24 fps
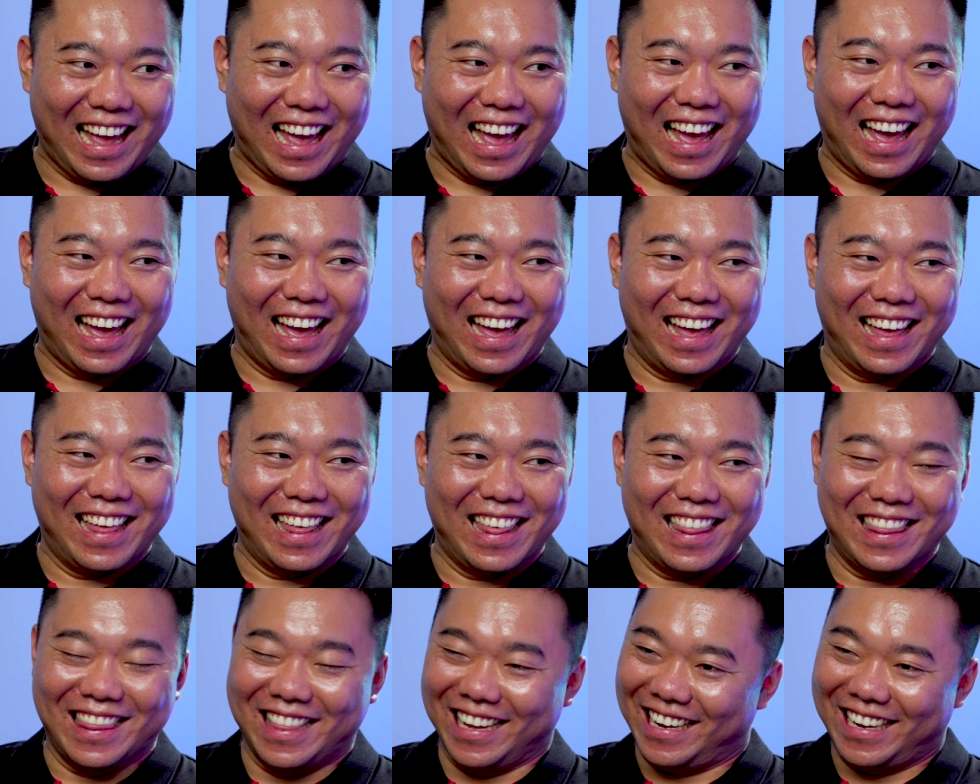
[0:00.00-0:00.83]
And
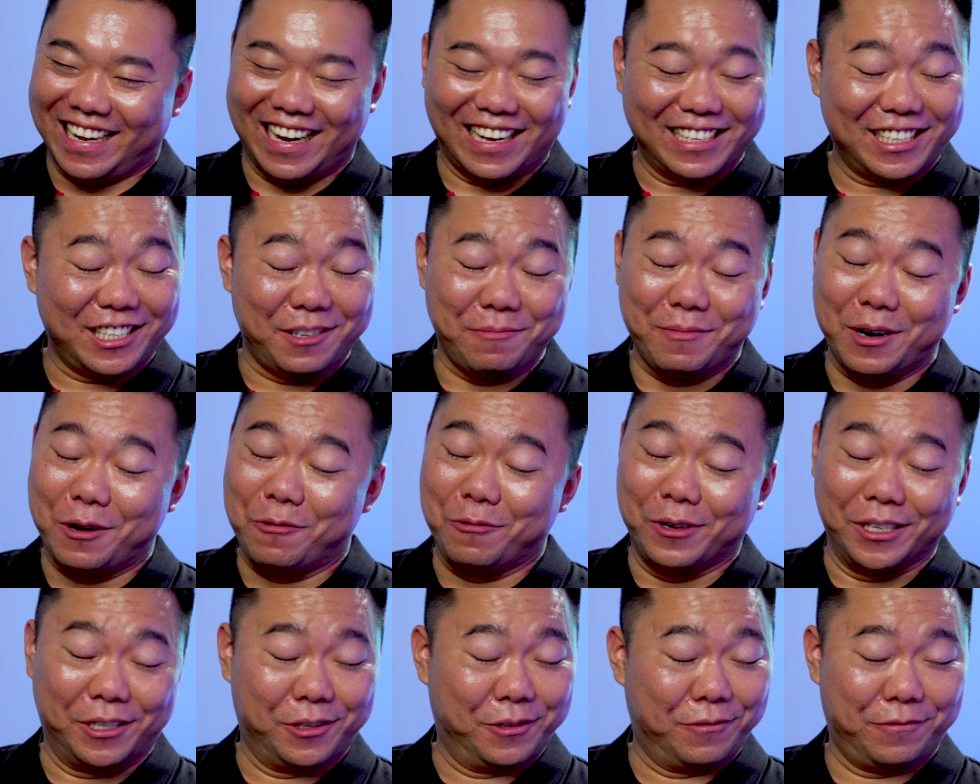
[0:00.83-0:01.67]
the customer
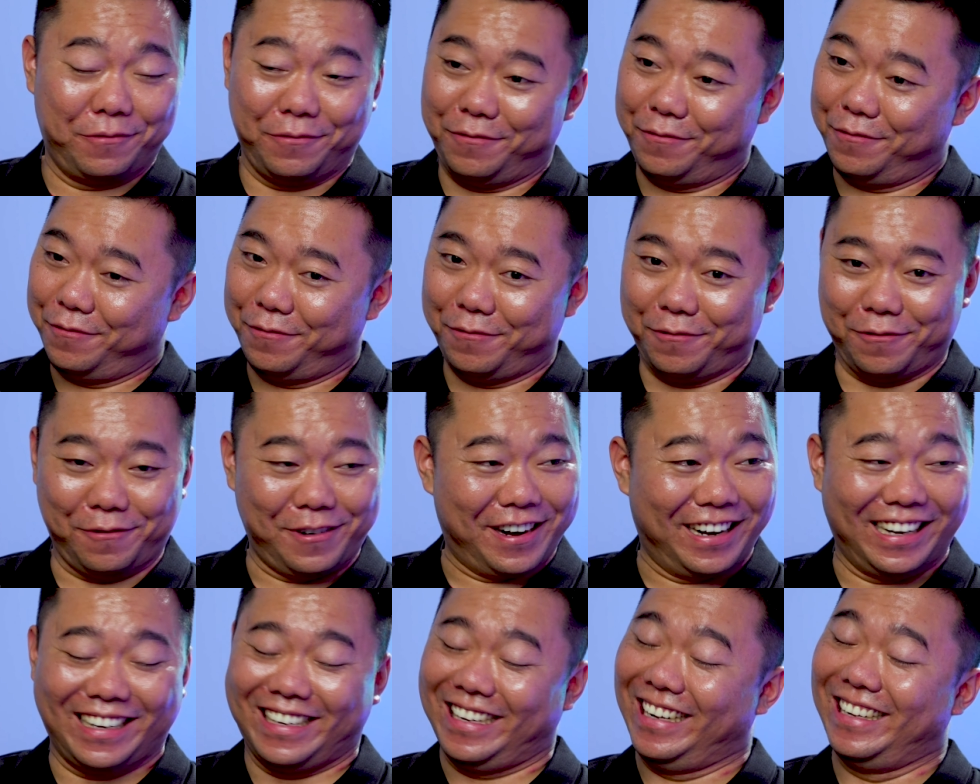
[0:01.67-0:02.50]
was
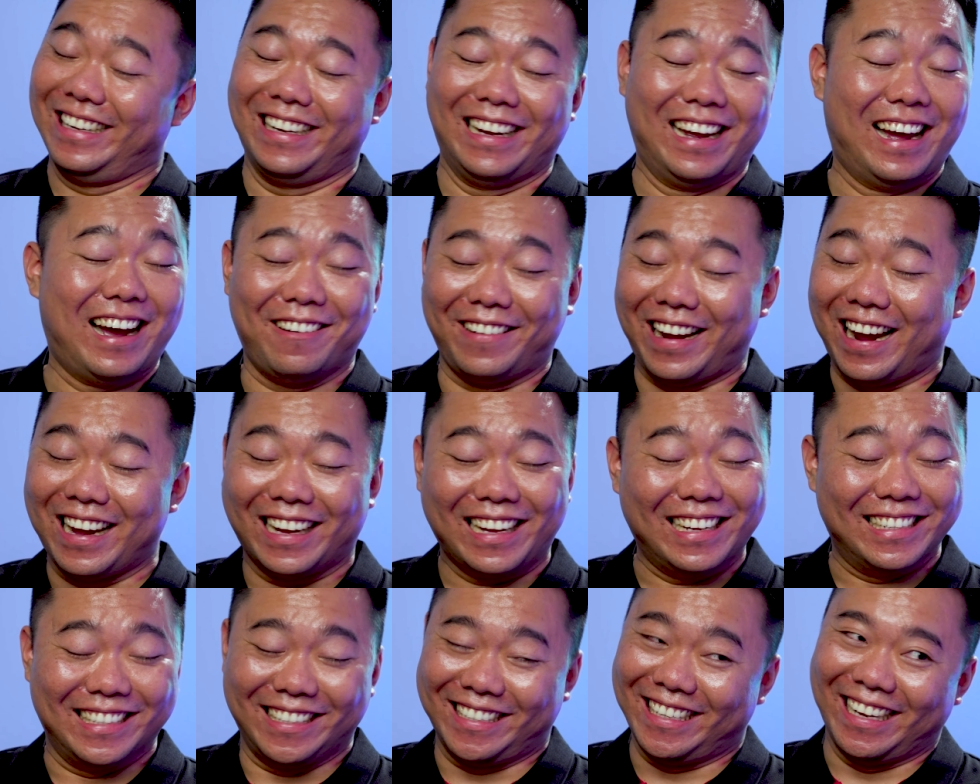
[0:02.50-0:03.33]
freaking out. I
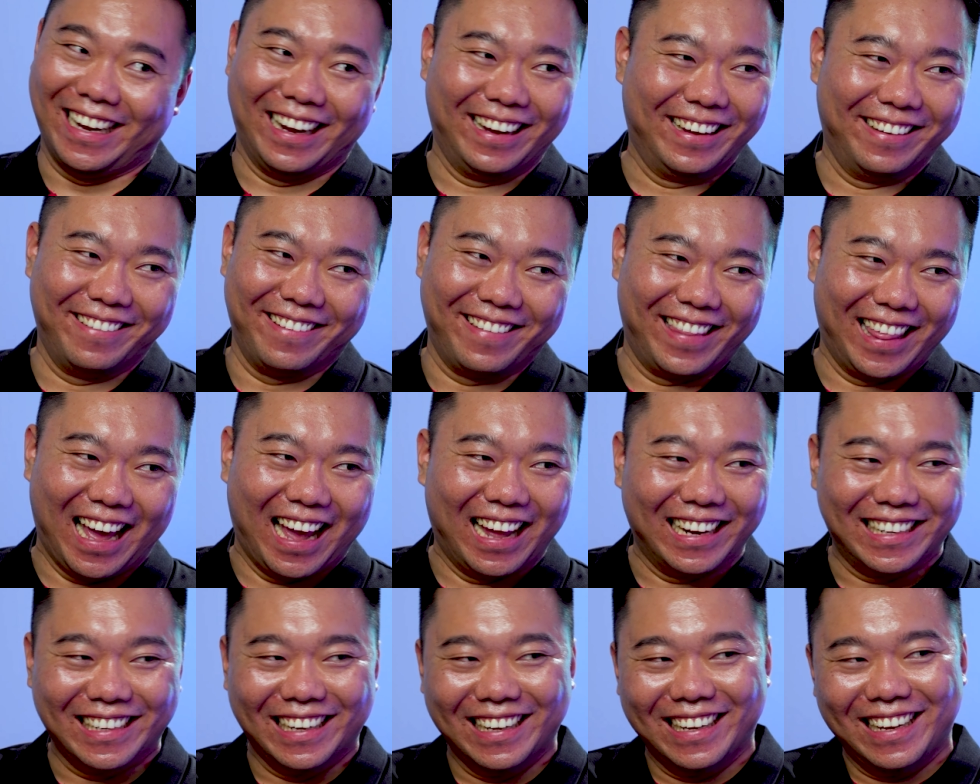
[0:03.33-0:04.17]
can tell you
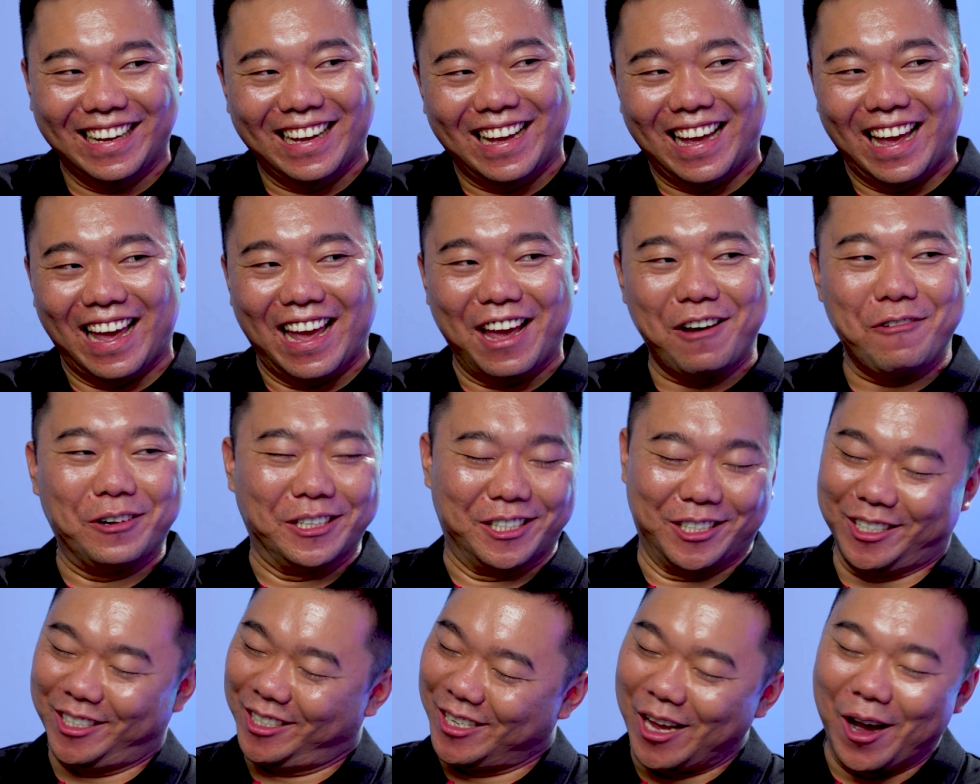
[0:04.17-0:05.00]
that. He
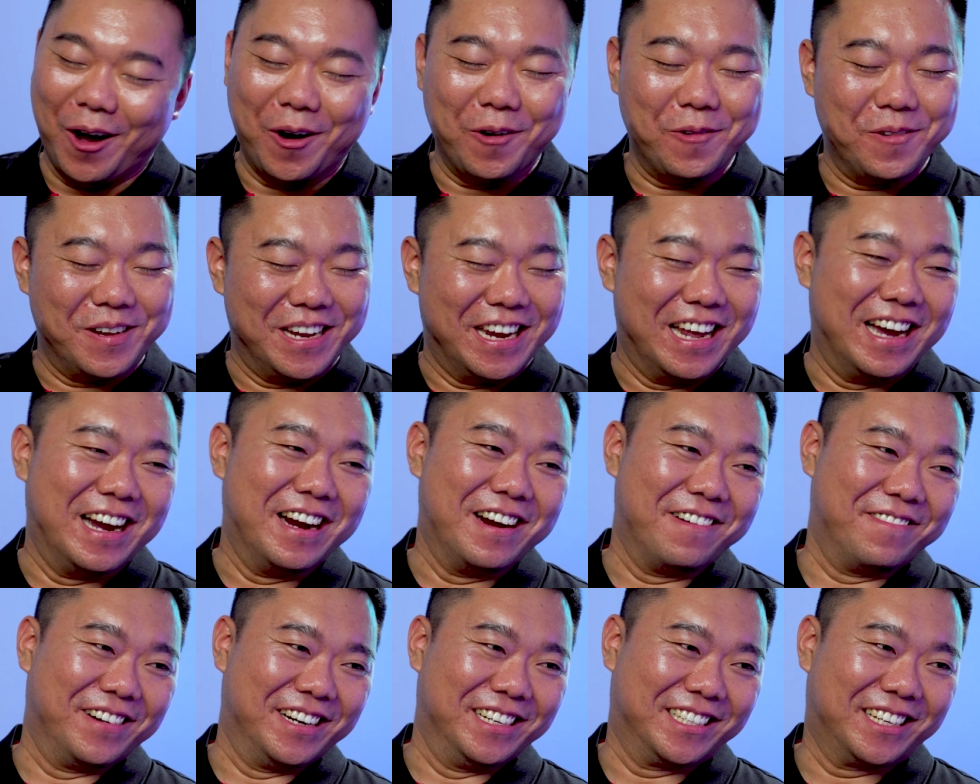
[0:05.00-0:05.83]
was so
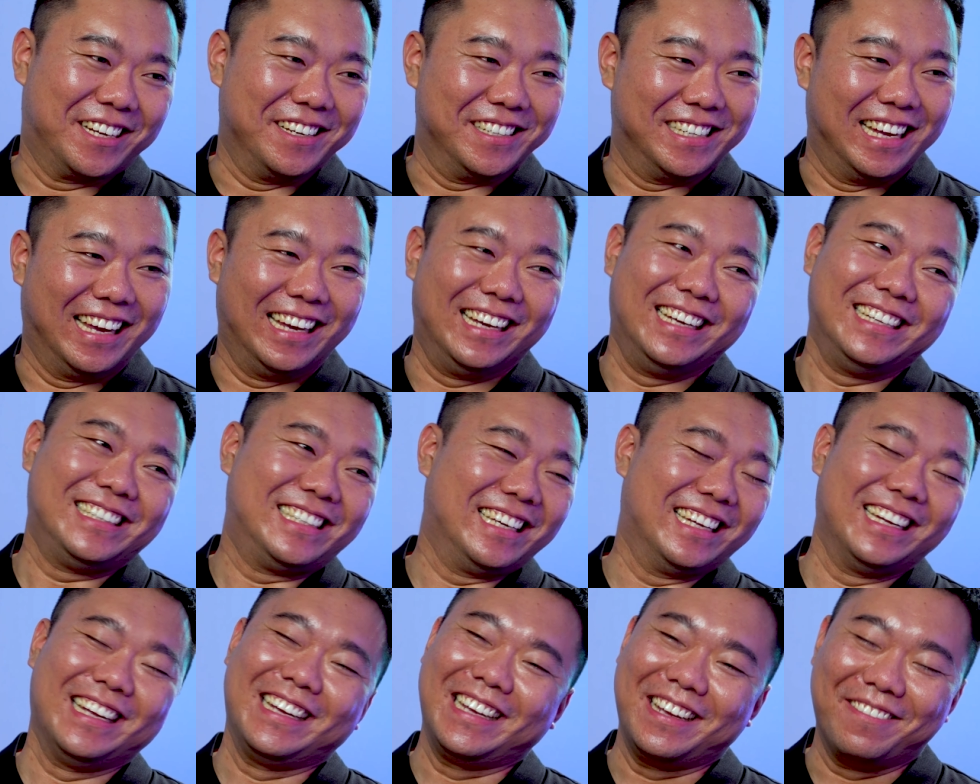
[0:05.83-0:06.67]
nervous because he
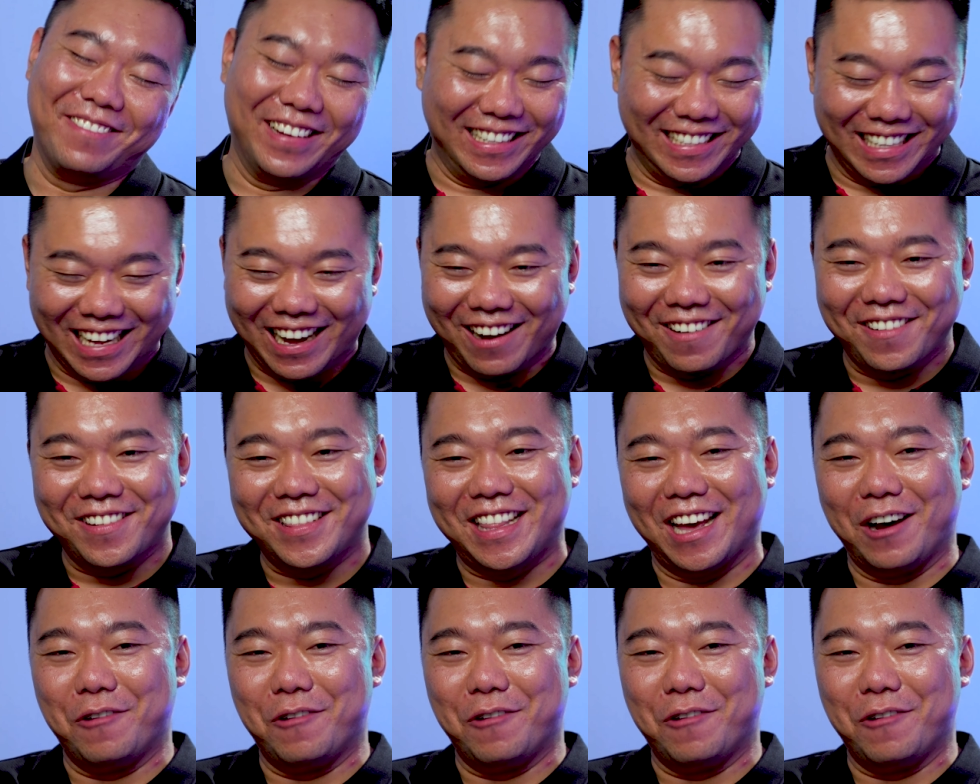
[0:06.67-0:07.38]
didn't even know that.